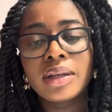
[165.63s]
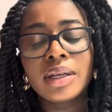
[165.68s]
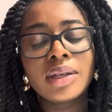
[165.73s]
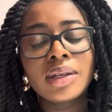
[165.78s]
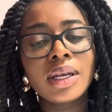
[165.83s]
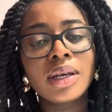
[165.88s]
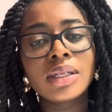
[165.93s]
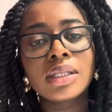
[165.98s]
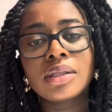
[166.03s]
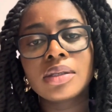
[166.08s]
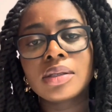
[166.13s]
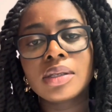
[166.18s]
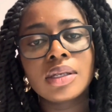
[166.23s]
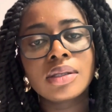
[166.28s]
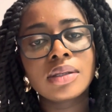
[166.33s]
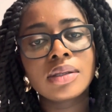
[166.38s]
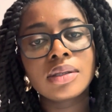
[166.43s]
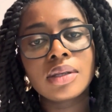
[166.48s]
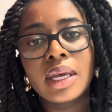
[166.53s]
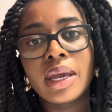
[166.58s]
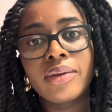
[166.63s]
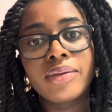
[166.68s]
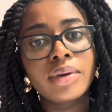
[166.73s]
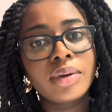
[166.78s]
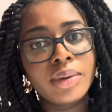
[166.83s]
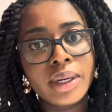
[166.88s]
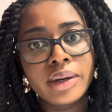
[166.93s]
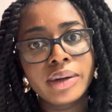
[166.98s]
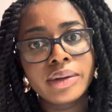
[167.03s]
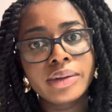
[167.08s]
It's, it's
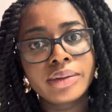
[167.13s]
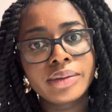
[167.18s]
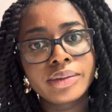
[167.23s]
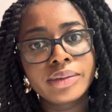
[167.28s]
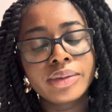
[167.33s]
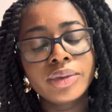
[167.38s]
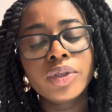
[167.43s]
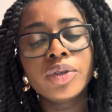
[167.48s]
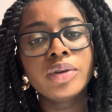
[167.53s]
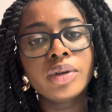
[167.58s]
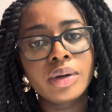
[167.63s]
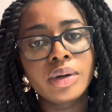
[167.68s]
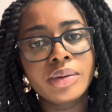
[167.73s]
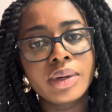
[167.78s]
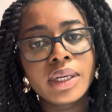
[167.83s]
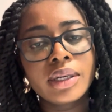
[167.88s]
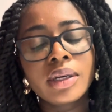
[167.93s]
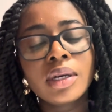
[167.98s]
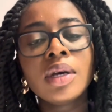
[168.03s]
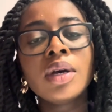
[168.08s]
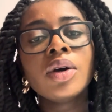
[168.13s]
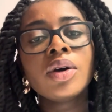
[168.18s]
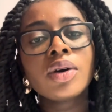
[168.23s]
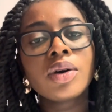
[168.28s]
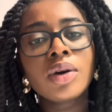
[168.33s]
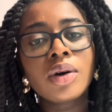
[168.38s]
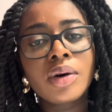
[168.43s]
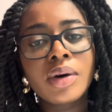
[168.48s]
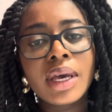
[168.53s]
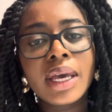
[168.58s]
everywhere. You know it.
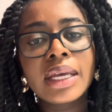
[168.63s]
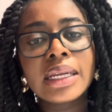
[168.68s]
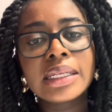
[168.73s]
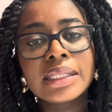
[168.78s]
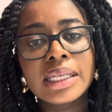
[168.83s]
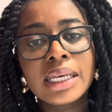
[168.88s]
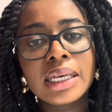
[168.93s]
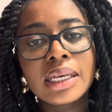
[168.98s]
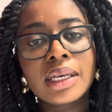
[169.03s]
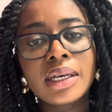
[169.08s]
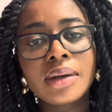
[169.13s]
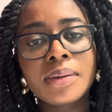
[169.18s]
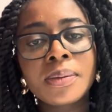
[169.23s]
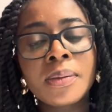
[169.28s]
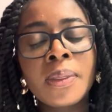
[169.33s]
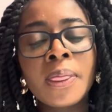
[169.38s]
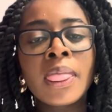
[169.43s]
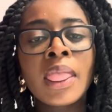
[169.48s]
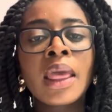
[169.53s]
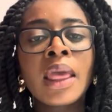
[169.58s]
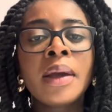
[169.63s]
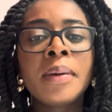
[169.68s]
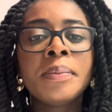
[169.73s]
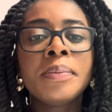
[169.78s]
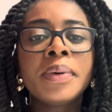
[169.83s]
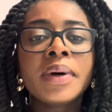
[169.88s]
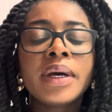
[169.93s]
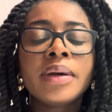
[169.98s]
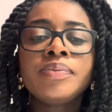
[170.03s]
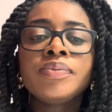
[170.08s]
Go ahead and take it.
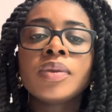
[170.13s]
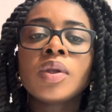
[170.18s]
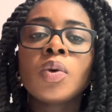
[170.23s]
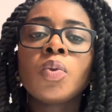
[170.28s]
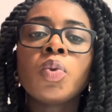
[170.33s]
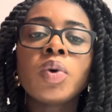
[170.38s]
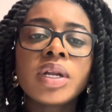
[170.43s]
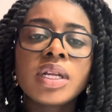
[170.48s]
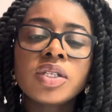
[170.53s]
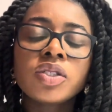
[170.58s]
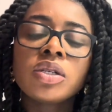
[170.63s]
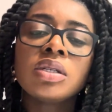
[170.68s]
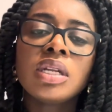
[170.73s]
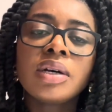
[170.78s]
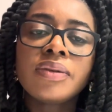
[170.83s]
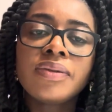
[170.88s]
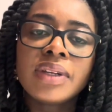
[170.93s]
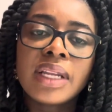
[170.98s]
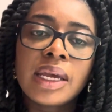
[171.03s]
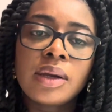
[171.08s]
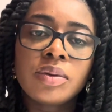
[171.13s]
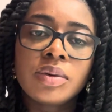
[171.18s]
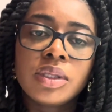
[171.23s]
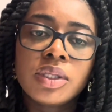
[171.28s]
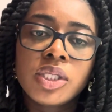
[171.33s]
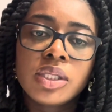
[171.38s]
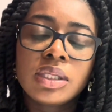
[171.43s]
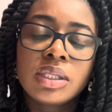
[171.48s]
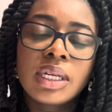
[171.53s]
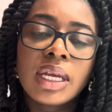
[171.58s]
But what is your love
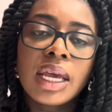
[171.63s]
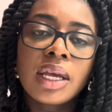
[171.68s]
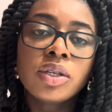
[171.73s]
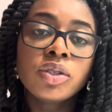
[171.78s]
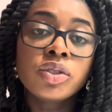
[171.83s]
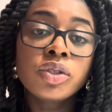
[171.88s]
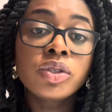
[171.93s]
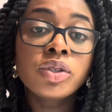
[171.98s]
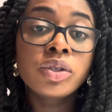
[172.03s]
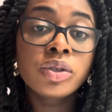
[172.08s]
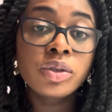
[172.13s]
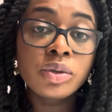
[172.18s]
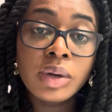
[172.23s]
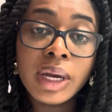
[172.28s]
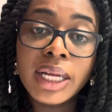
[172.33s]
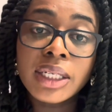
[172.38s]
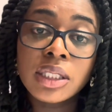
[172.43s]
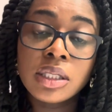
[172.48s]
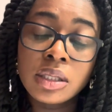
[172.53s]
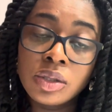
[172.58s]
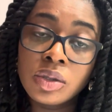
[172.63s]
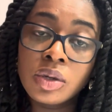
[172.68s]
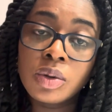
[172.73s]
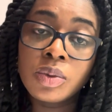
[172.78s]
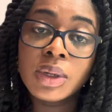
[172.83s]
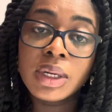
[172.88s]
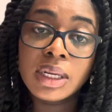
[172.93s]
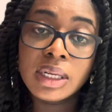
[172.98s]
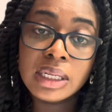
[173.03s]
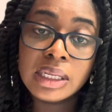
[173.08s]
language? Do you actually know
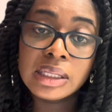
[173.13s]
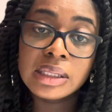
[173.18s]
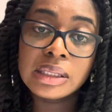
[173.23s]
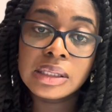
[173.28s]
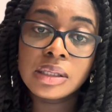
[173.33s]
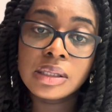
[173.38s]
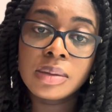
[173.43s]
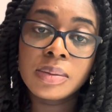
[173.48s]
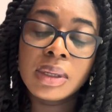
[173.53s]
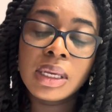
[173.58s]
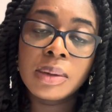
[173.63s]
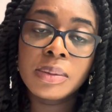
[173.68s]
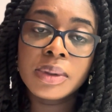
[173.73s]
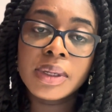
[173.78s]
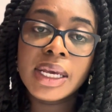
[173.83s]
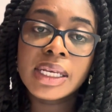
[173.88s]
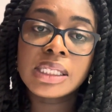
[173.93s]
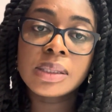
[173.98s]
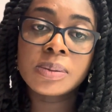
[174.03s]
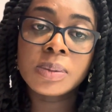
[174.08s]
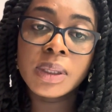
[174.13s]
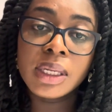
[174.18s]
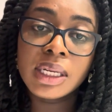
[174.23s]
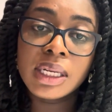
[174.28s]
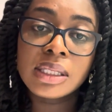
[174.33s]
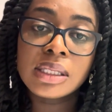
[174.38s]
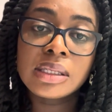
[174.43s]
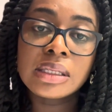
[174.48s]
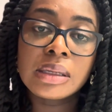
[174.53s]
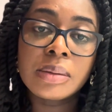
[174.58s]
what it is to be able to explain
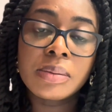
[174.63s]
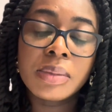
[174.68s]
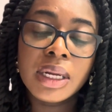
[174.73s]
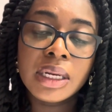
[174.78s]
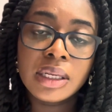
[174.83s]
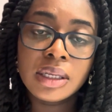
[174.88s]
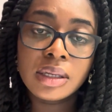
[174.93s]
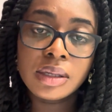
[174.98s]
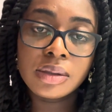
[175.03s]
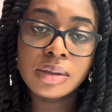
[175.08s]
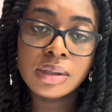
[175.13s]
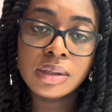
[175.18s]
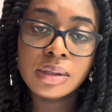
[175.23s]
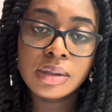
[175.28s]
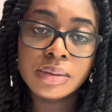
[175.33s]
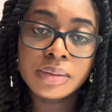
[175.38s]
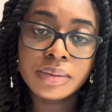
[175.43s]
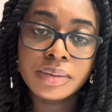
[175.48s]
it to somebody else?